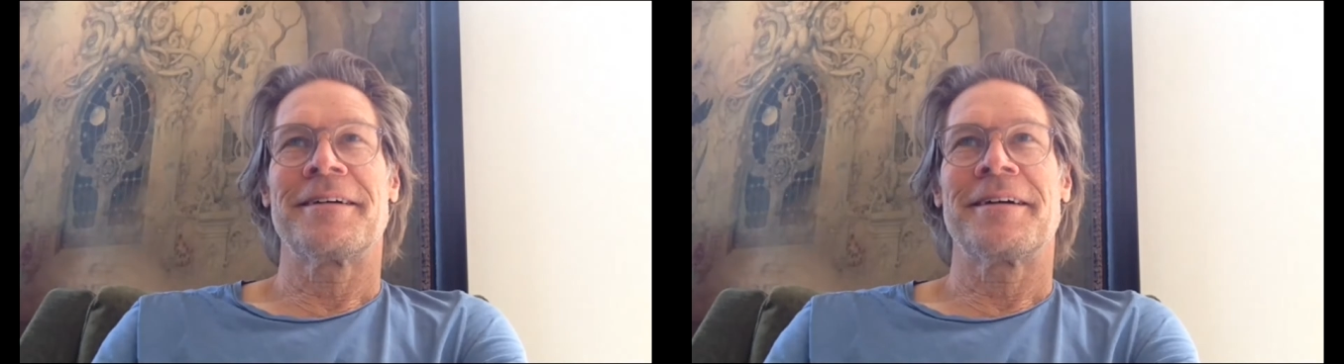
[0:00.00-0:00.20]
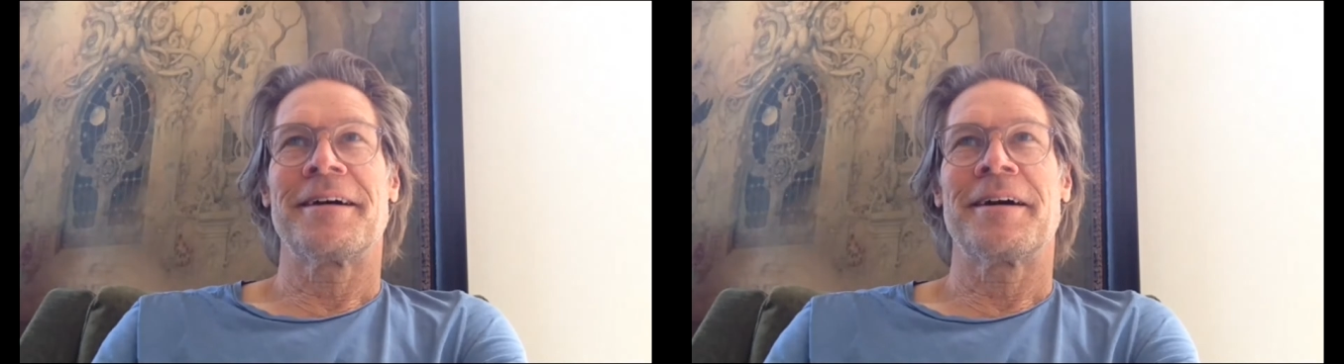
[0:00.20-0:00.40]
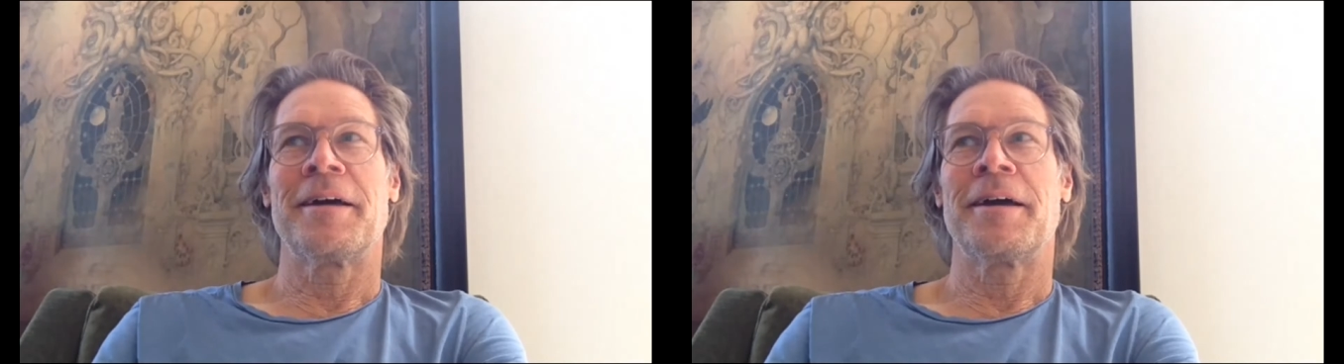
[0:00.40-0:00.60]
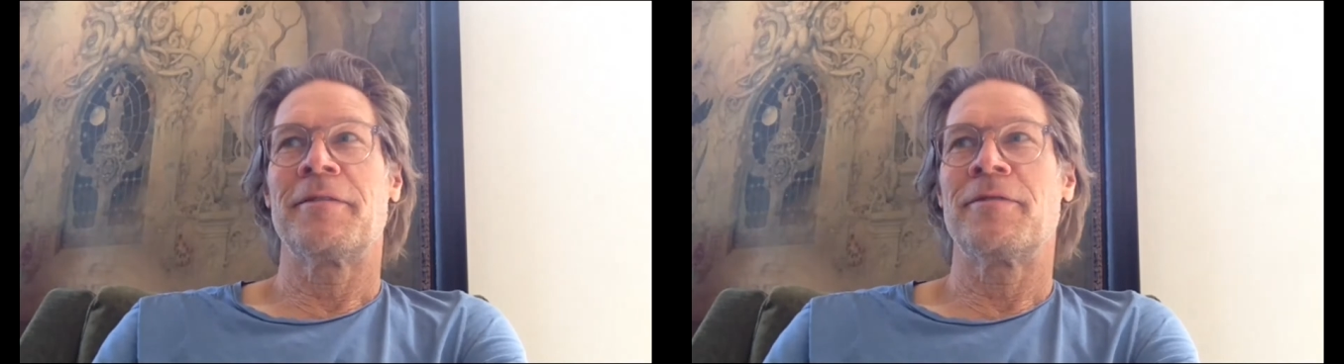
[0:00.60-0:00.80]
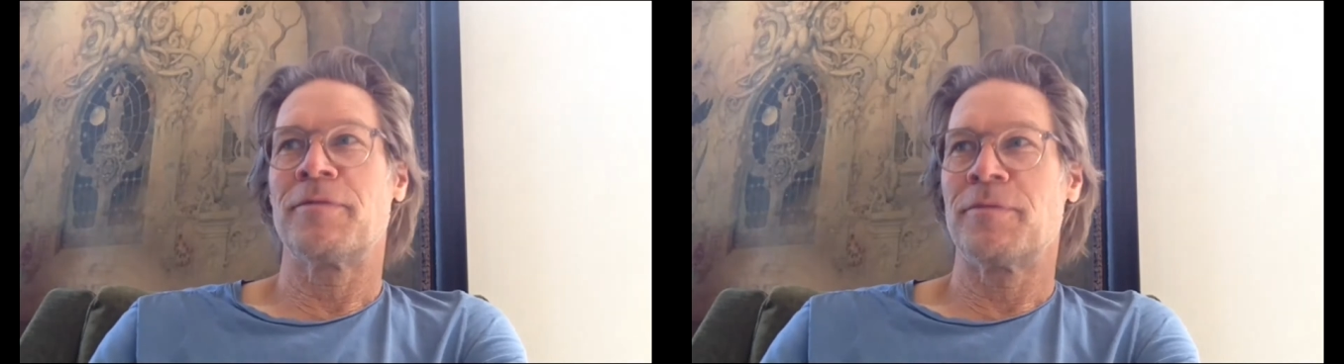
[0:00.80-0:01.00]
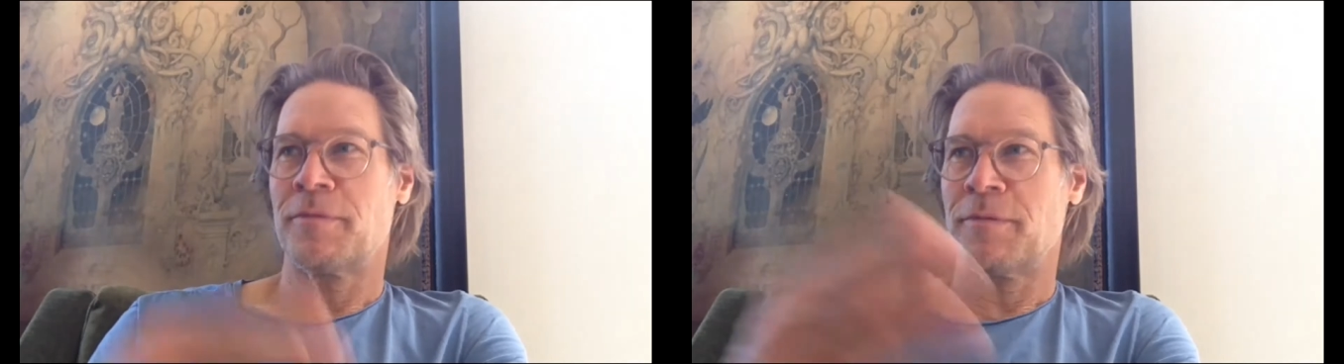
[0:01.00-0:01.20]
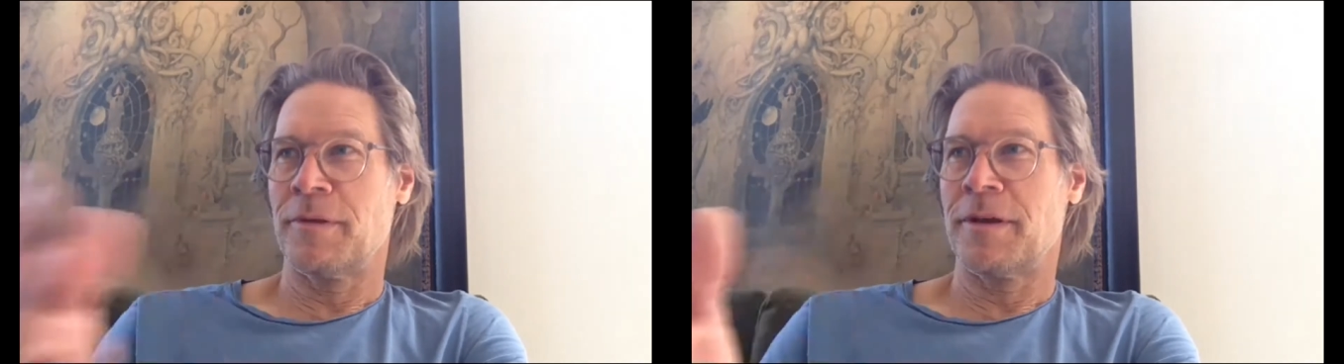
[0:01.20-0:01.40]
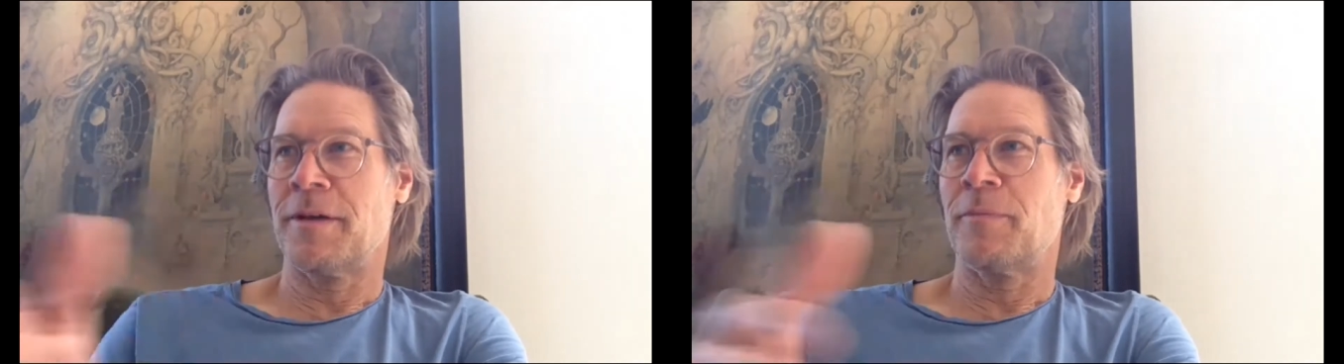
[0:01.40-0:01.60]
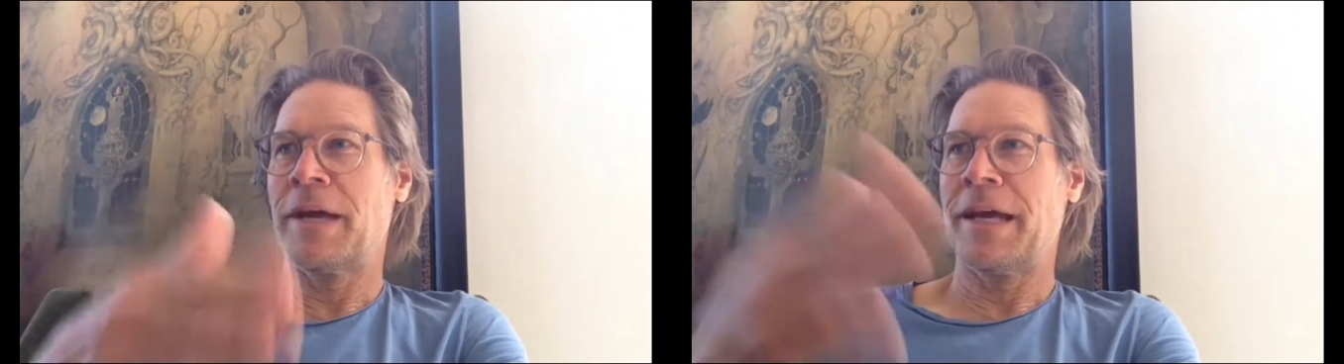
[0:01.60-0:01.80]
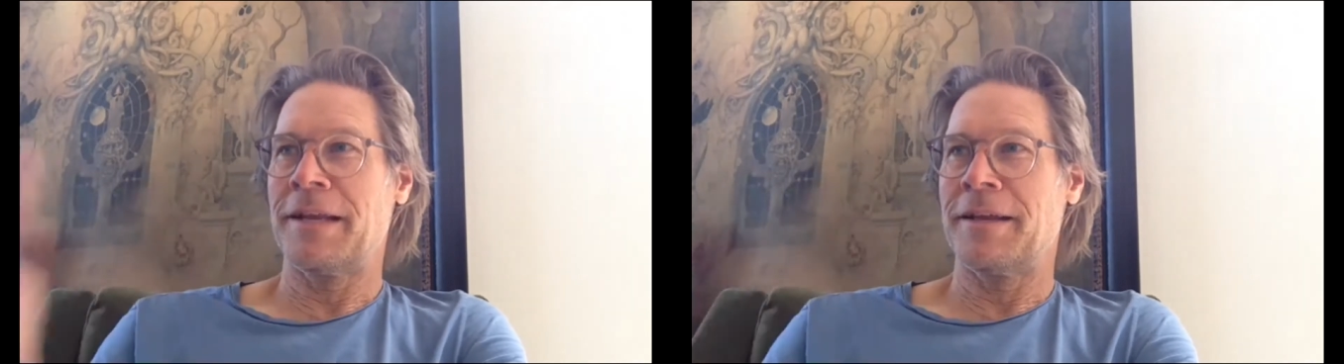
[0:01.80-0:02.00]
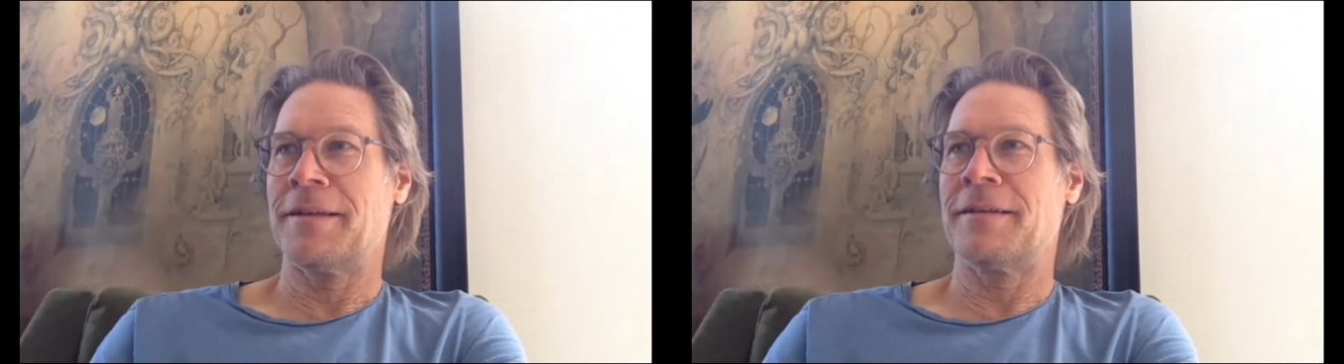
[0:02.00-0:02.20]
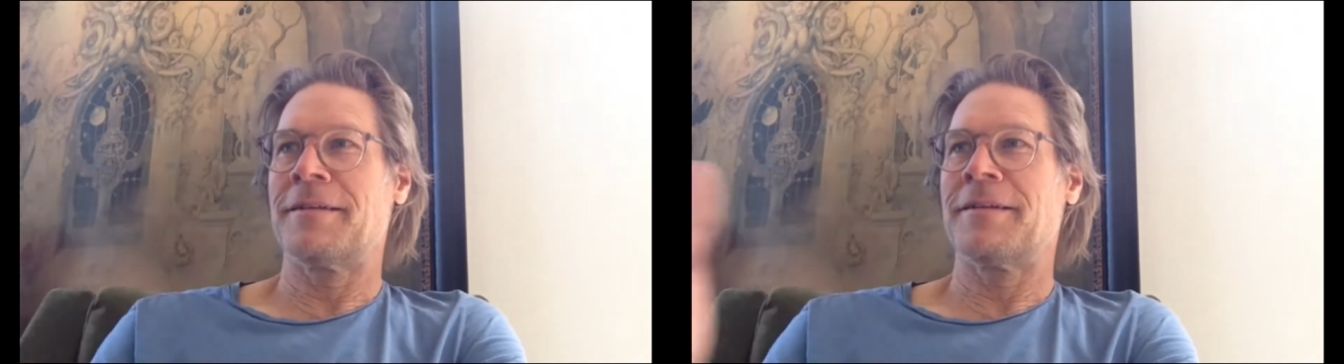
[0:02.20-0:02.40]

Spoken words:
I have painted